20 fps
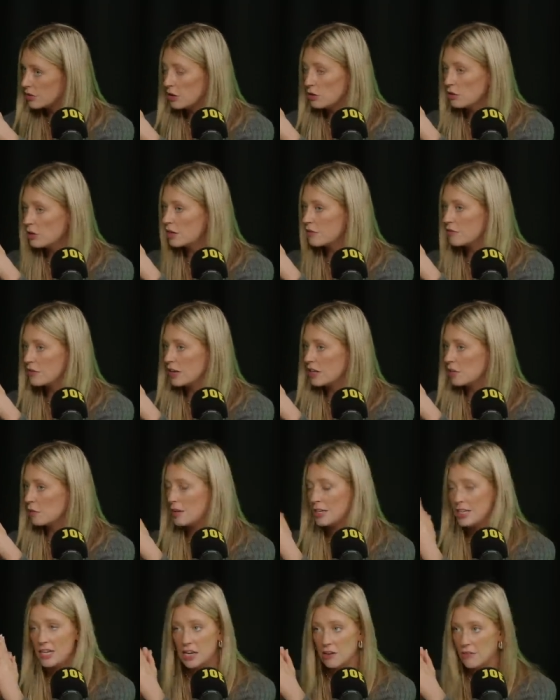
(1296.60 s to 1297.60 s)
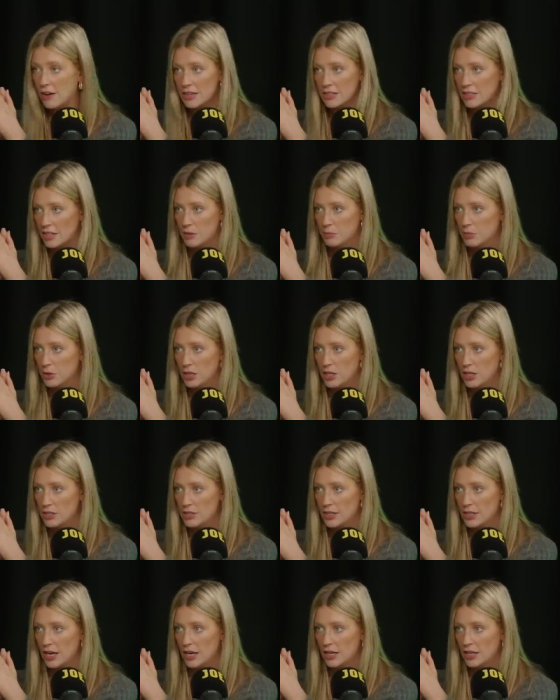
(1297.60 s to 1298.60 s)
They're not even anywhere near XL
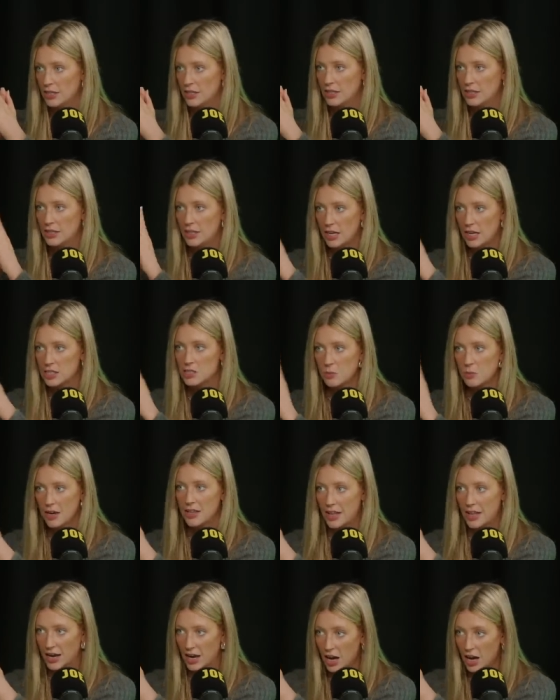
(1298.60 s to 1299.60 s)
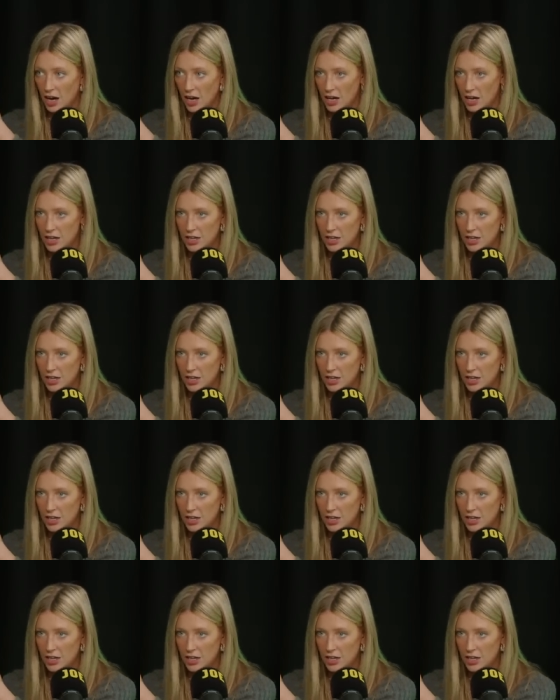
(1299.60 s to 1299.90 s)
bullies yet. That's where they are.